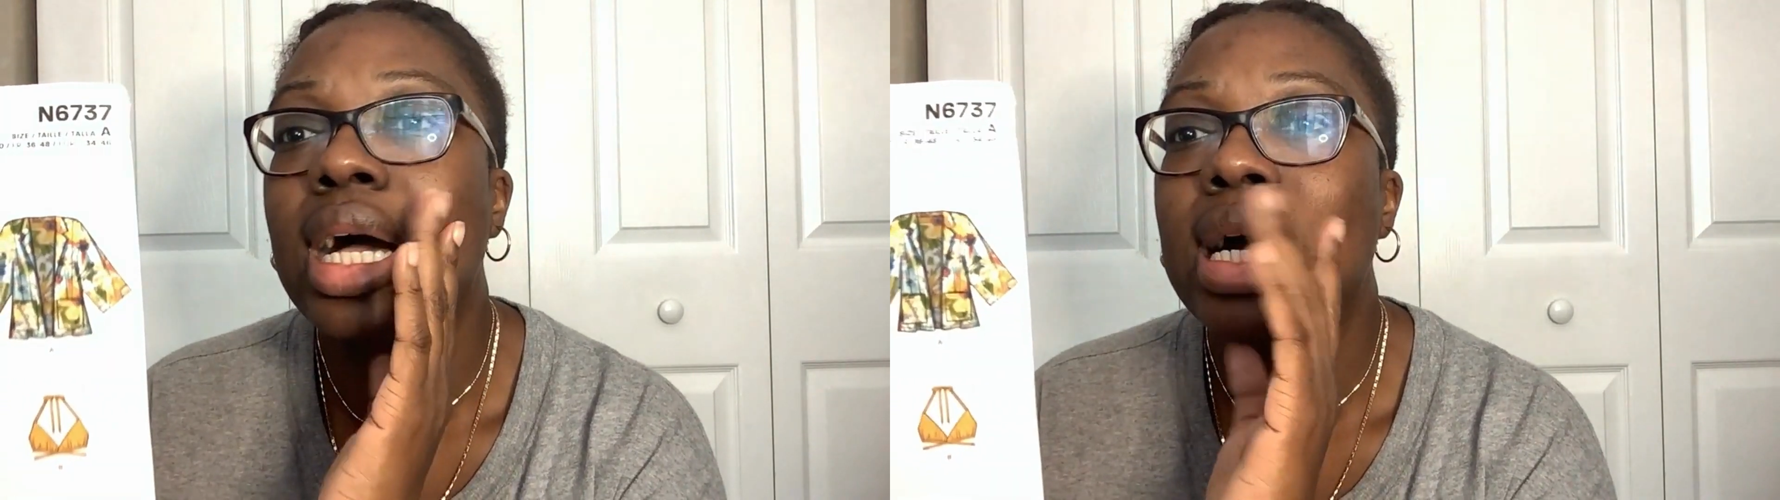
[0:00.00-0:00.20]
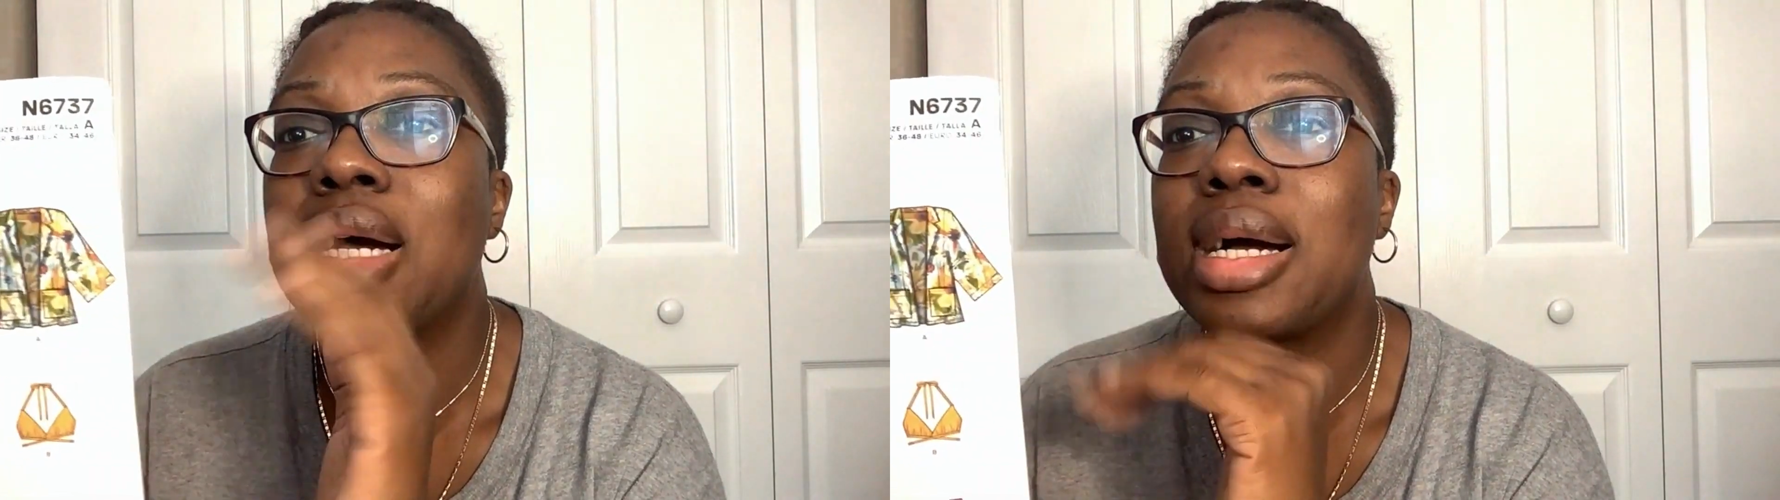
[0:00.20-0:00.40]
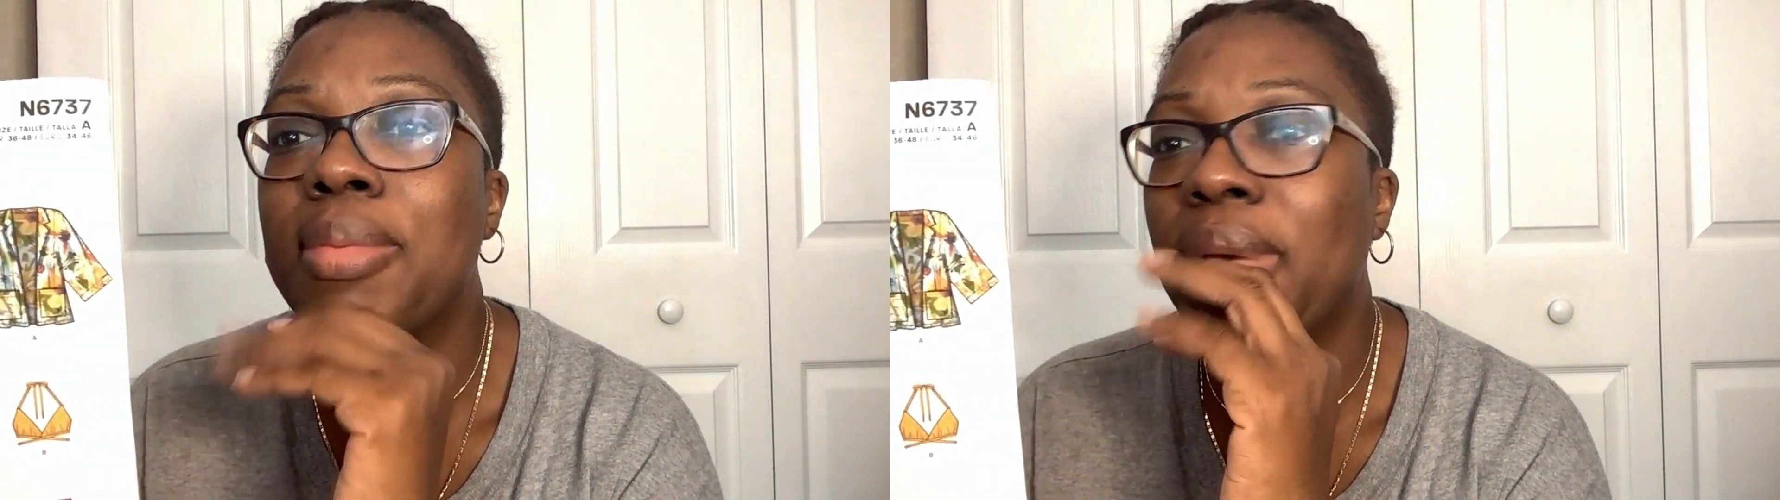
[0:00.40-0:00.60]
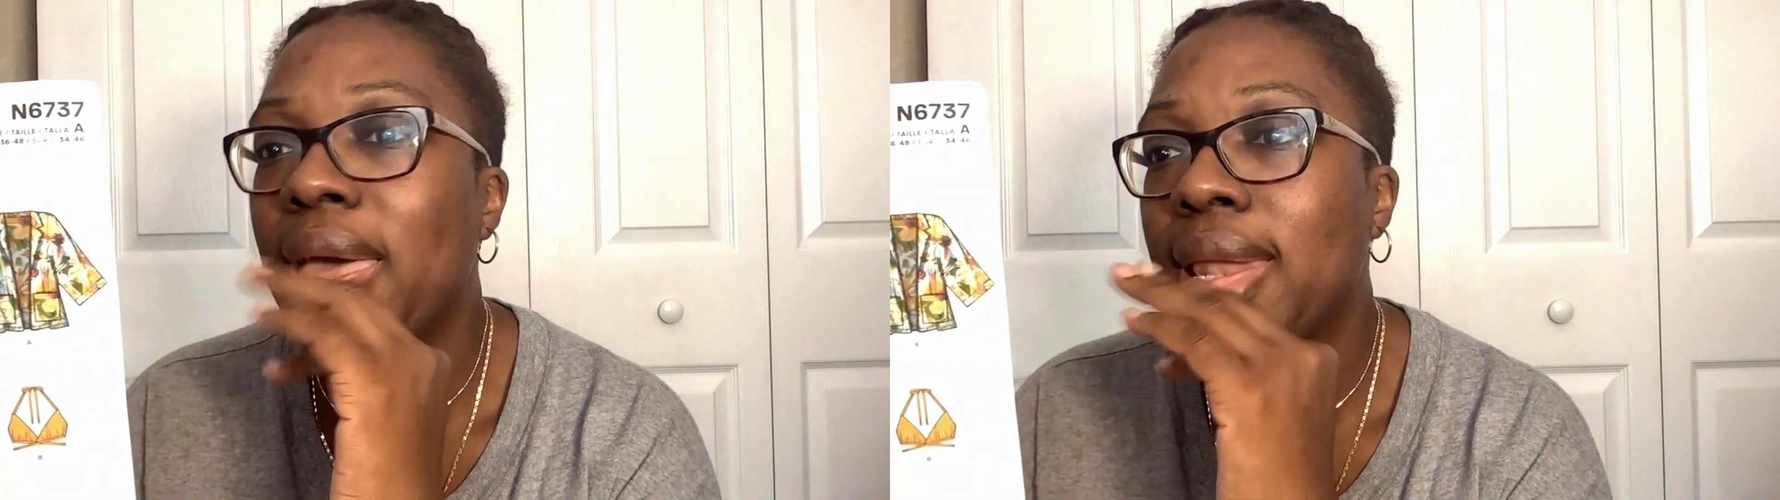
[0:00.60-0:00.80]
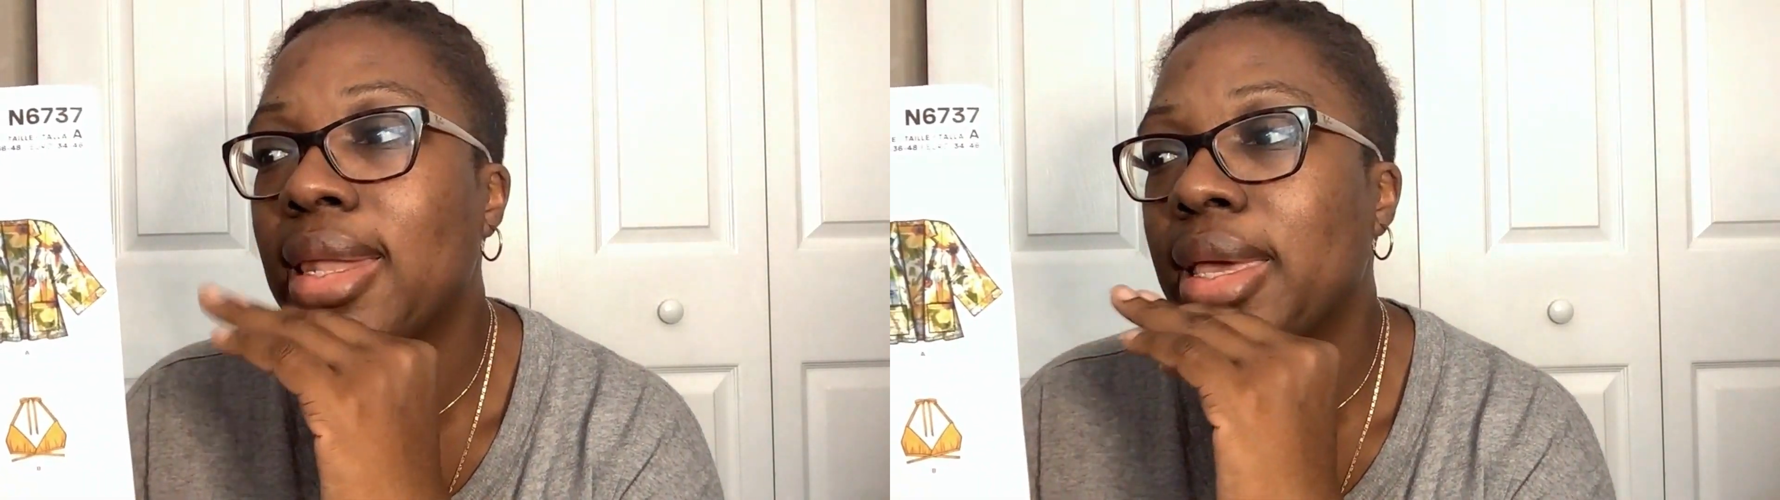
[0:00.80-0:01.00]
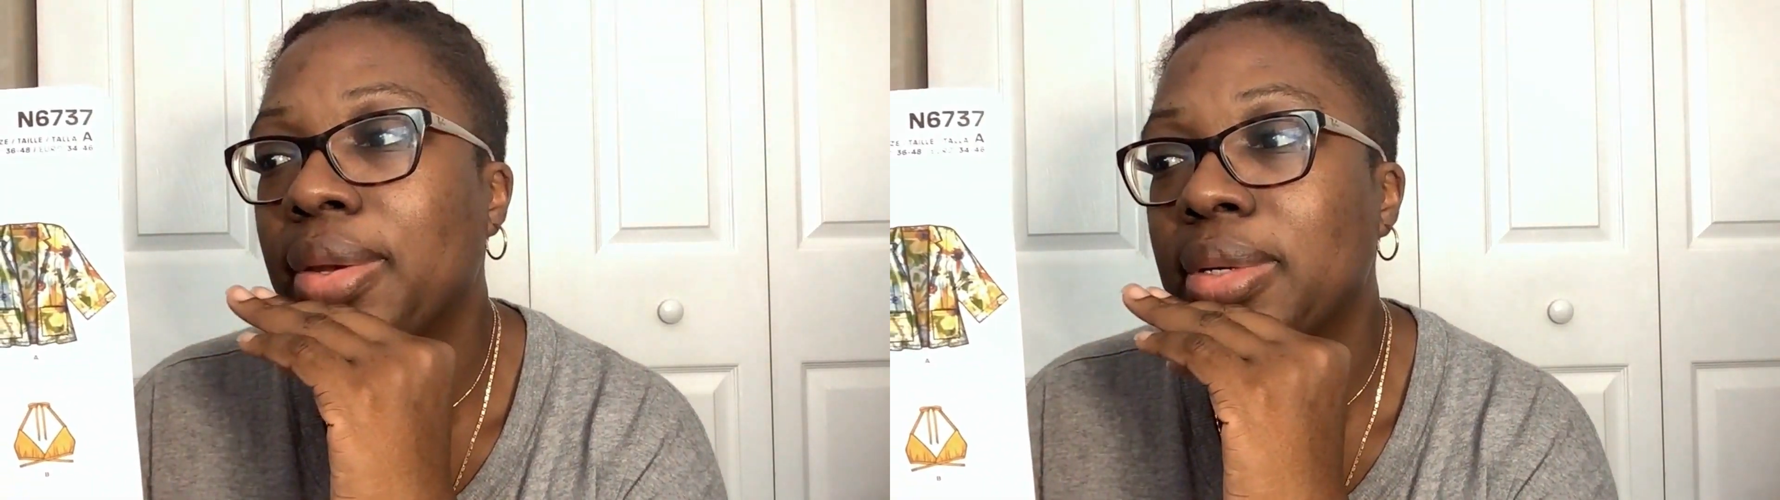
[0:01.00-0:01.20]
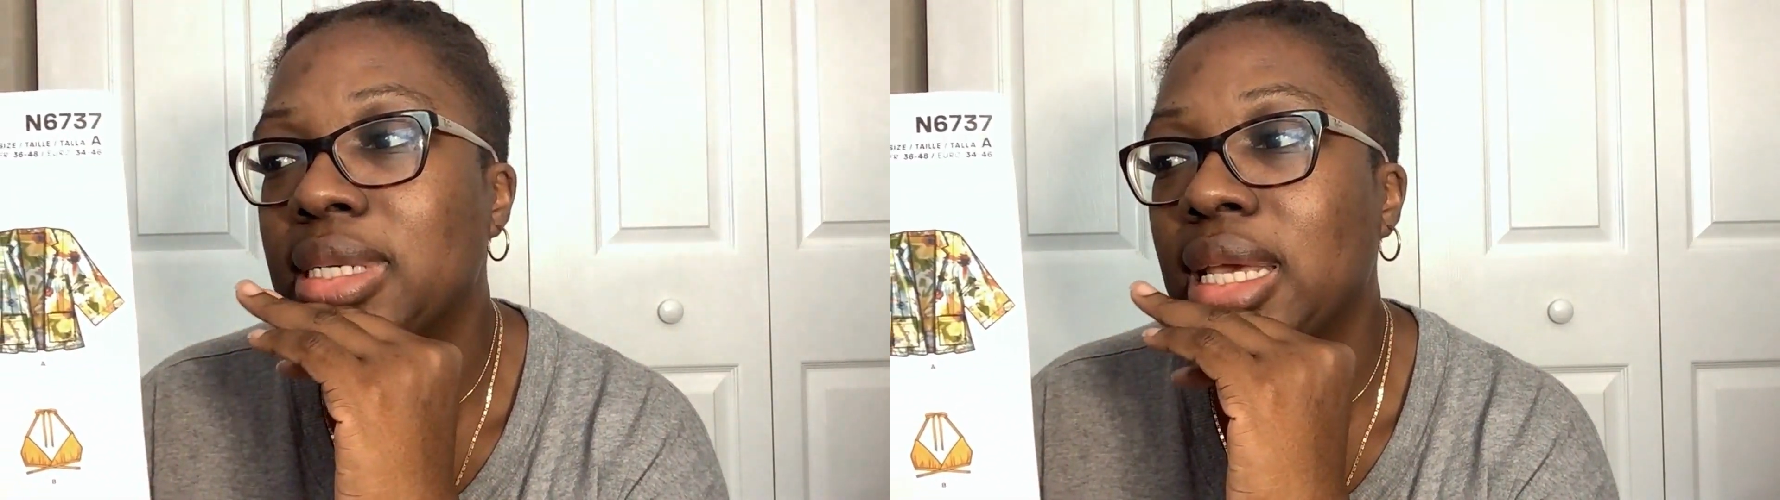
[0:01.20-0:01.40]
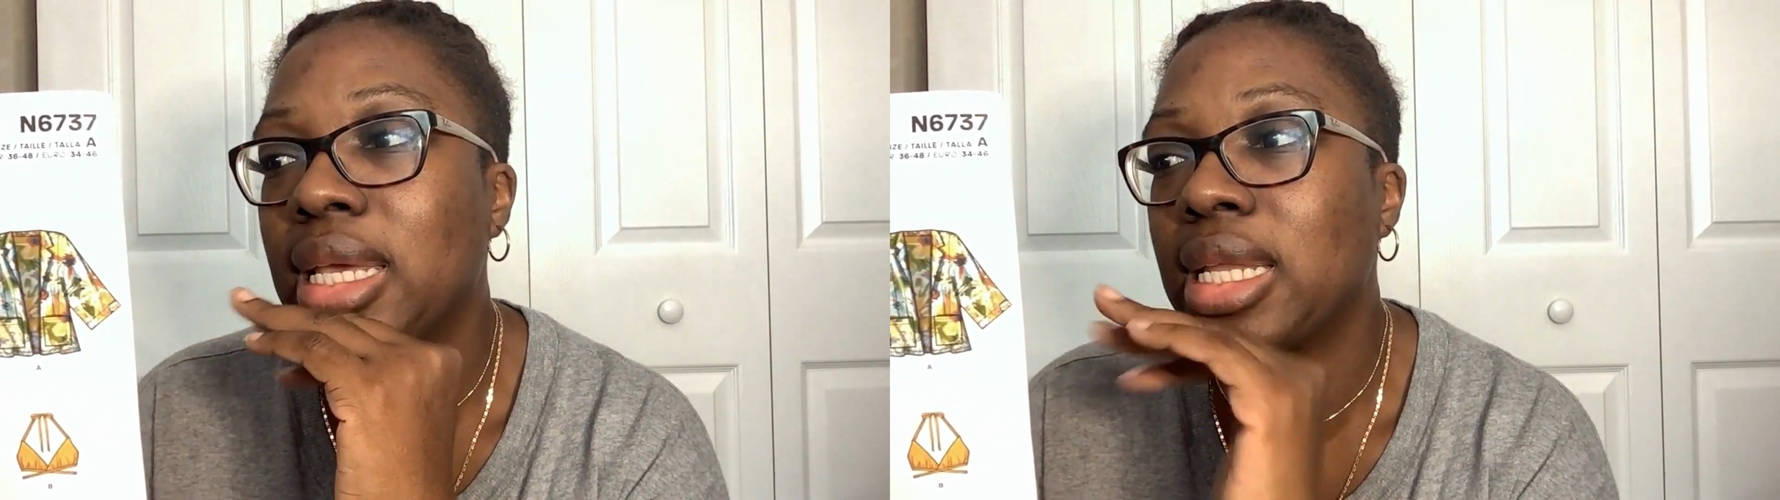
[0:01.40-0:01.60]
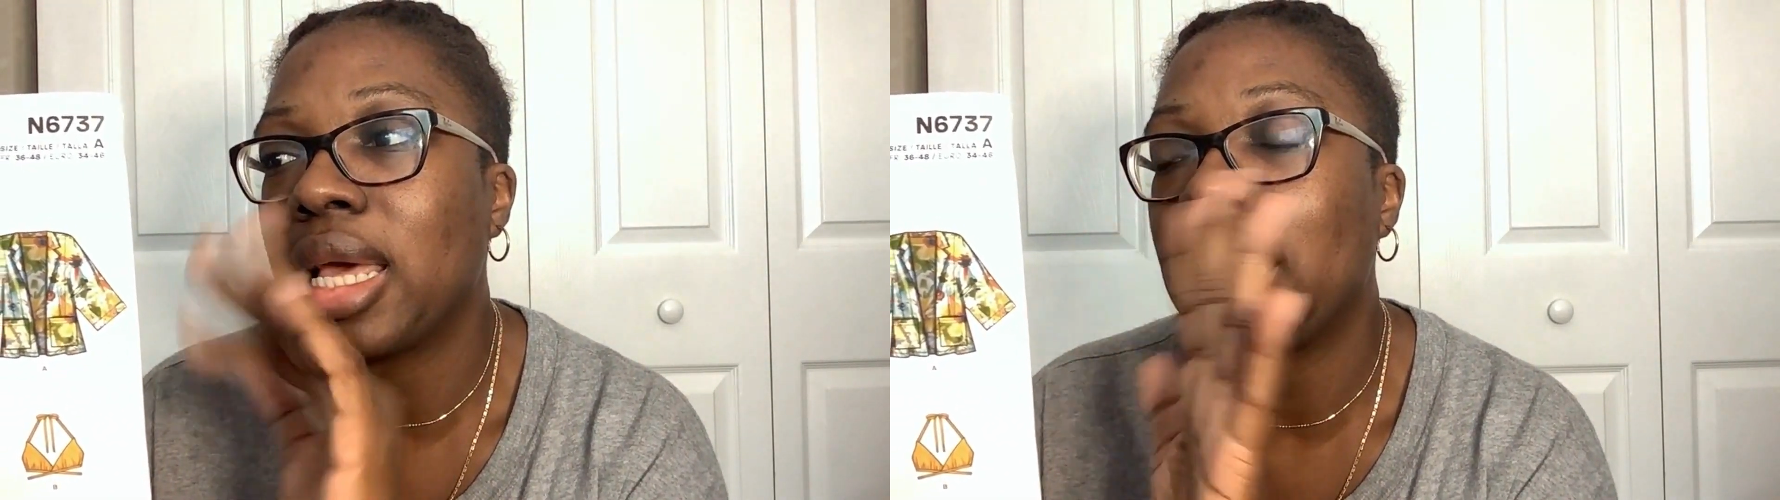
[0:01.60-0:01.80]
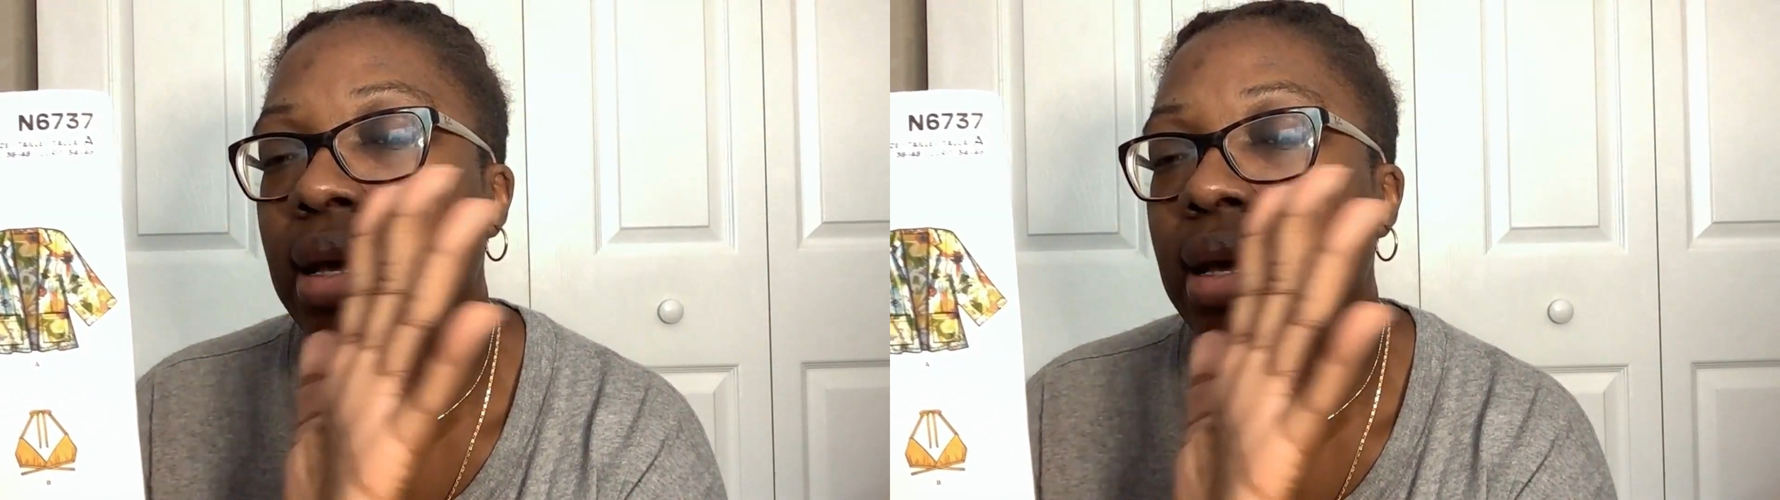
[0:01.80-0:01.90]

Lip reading: at a later date.